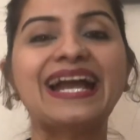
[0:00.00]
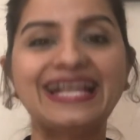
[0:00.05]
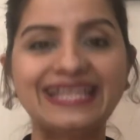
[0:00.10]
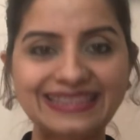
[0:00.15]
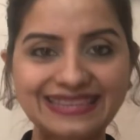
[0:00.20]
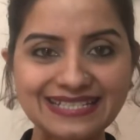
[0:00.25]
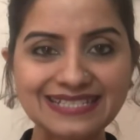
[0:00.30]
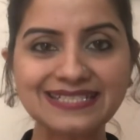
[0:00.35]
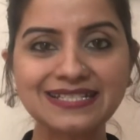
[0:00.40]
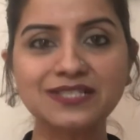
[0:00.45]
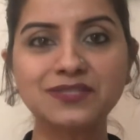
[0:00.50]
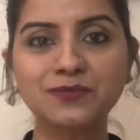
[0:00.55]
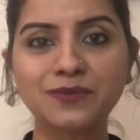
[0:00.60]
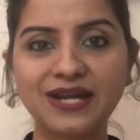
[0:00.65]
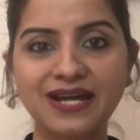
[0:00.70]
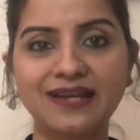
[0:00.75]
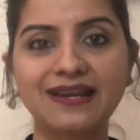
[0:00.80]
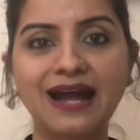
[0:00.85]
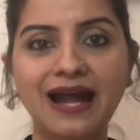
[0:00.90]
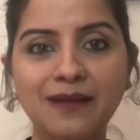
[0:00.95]
This is
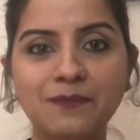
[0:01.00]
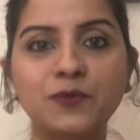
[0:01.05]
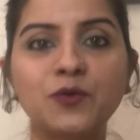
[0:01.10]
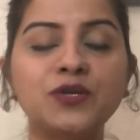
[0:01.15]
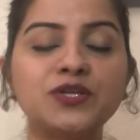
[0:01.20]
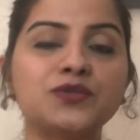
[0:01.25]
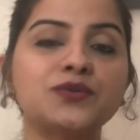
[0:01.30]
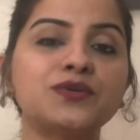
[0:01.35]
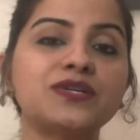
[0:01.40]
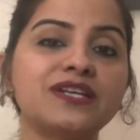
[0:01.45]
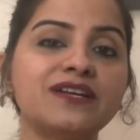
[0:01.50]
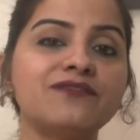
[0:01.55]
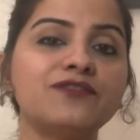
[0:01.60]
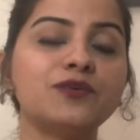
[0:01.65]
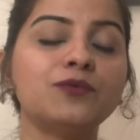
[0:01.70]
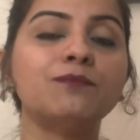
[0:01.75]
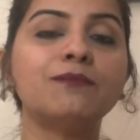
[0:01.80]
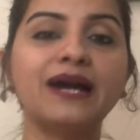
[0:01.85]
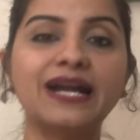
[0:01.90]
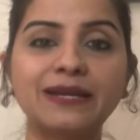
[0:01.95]
where I'm going to give you
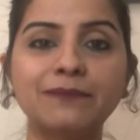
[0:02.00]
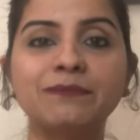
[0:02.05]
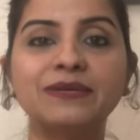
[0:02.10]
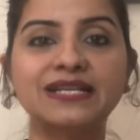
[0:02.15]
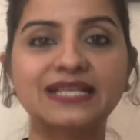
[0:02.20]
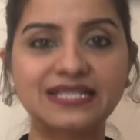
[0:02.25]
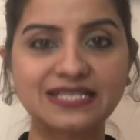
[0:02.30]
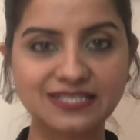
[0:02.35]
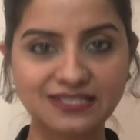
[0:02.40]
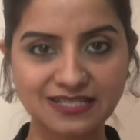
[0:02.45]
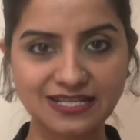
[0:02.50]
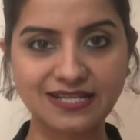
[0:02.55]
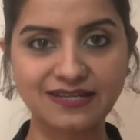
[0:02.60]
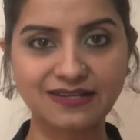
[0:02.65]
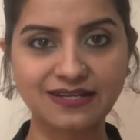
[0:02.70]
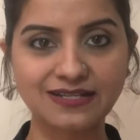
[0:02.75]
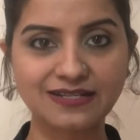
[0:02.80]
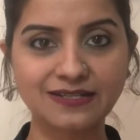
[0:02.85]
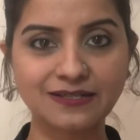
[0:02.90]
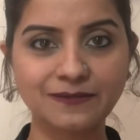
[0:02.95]
my biggest
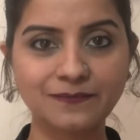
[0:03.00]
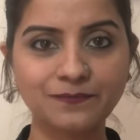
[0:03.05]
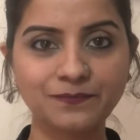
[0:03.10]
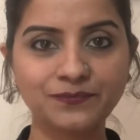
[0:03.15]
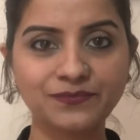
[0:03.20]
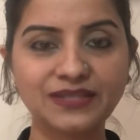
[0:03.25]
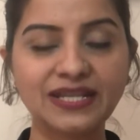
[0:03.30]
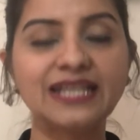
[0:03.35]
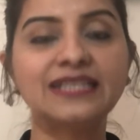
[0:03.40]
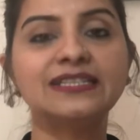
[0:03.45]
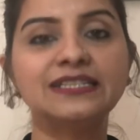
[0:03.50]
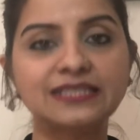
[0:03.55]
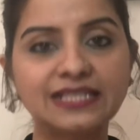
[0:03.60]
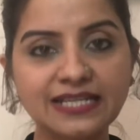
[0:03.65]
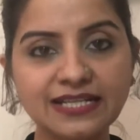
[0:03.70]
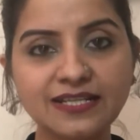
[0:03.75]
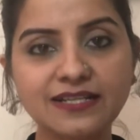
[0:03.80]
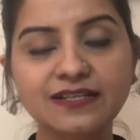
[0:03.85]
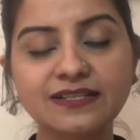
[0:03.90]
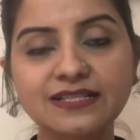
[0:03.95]
secret. The thing
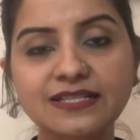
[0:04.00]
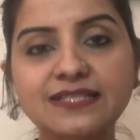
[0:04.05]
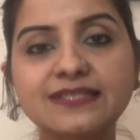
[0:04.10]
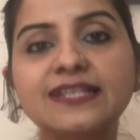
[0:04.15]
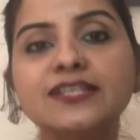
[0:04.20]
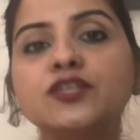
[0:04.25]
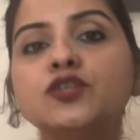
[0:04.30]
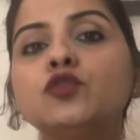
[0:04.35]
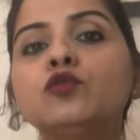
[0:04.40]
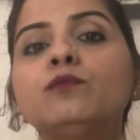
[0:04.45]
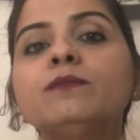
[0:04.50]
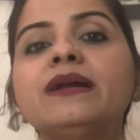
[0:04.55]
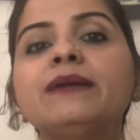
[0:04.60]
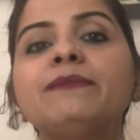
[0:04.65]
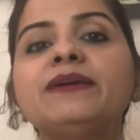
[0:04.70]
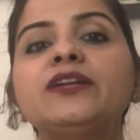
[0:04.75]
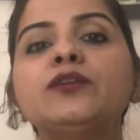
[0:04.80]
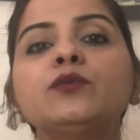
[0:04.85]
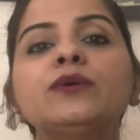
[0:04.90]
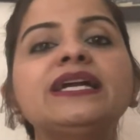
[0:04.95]
here is that you may be
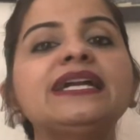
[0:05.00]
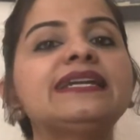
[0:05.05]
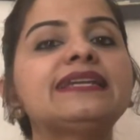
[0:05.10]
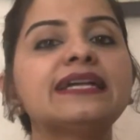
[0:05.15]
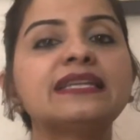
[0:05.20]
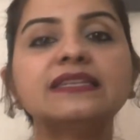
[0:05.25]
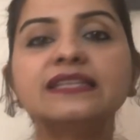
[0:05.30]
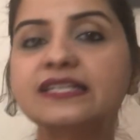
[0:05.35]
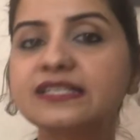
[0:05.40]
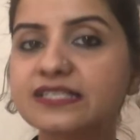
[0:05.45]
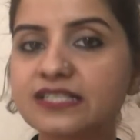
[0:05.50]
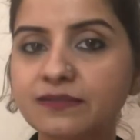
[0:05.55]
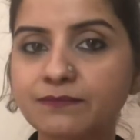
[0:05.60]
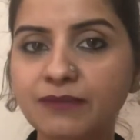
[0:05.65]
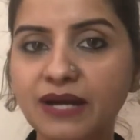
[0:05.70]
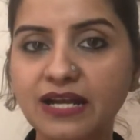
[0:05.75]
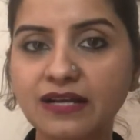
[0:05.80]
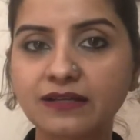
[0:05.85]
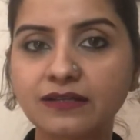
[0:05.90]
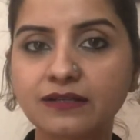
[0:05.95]
doing 10 things in
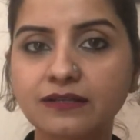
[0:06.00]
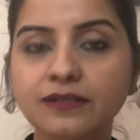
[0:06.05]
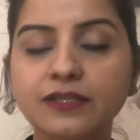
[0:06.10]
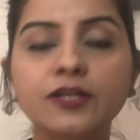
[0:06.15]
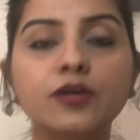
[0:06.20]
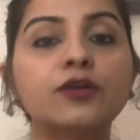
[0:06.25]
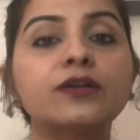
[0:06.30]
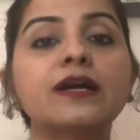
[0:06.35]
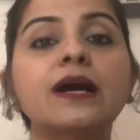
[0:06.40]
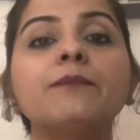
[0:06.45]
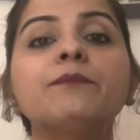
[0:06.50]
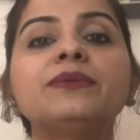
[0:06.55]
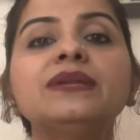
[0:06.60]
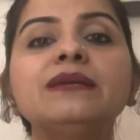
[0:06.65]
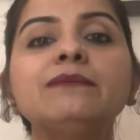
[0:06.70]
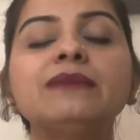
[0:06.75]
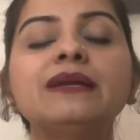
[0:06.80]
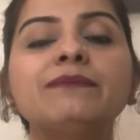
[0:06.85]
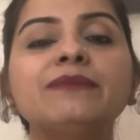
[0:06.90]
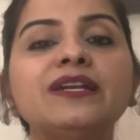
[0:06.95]
parallel. Your company
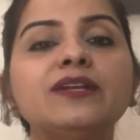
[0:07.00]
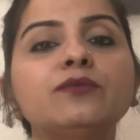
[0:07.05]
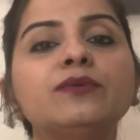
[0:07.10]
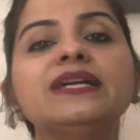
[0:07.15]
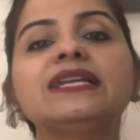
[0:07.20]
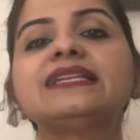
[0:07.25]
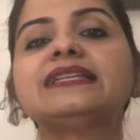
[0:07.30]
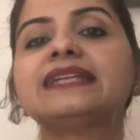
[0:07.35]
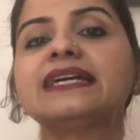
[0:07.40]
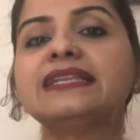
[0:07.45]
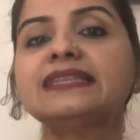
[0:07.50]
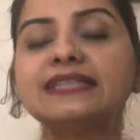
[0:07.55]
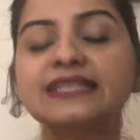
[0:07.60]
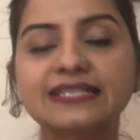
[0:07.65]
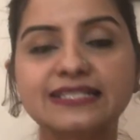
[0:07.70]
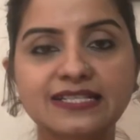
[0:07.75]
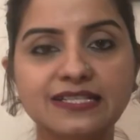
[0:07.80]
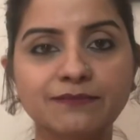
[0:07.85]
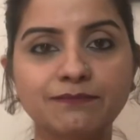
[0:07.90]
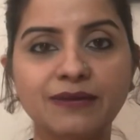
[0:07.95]
may be doing 10
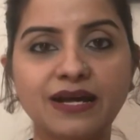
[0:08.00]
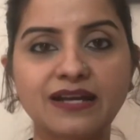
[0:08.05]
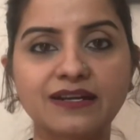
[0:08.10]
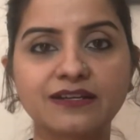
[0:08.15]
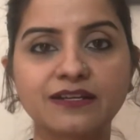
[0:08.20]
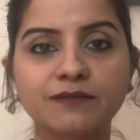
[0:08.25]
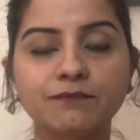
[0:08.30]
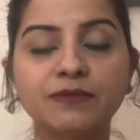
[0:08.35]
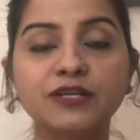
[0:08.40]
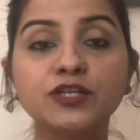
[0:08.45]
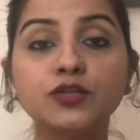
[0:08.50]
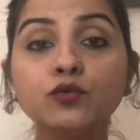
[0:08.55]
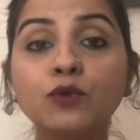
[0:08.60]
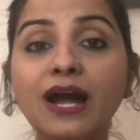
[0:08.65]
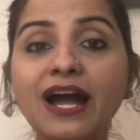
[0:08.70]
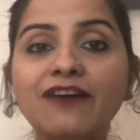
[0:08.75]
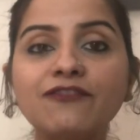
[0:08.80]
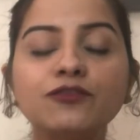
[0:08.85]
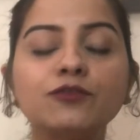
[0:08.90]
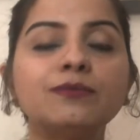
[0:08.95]
things in parallel, but you
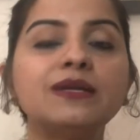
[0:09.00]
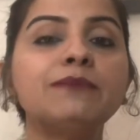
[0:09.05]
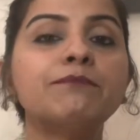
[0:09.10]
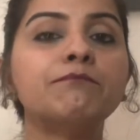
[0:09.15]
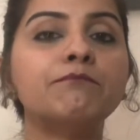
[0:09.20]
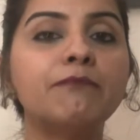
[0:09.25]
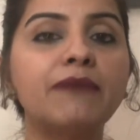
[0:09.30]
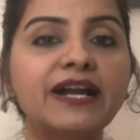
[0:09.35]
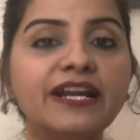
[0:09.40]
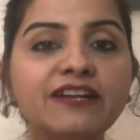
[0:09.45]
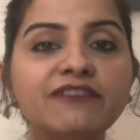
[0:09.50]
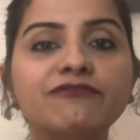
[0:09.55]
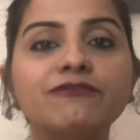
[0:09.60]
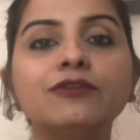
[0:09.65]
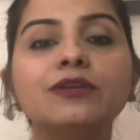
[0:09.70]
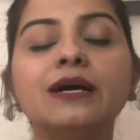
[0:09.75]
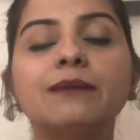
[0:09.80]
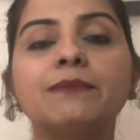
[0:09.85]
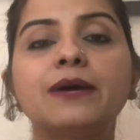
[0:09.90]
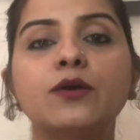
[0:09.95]
have to be mindful
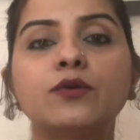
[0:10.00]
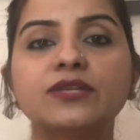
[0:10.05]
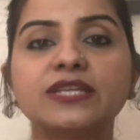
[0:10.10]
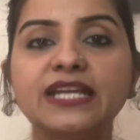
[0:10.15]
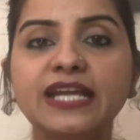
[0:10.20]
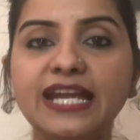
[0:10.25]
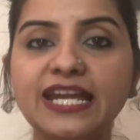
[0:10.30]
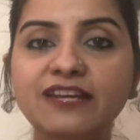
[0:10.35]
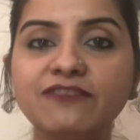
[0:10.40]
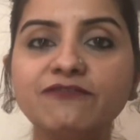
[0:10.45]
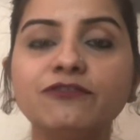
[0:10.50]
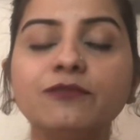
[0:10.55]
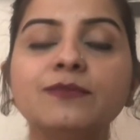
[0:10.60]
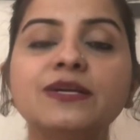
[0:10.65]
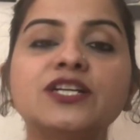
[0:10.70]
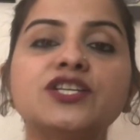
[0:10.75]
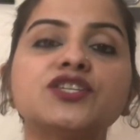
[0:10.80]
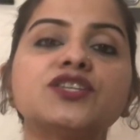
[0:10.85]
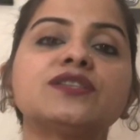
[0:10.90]
about the information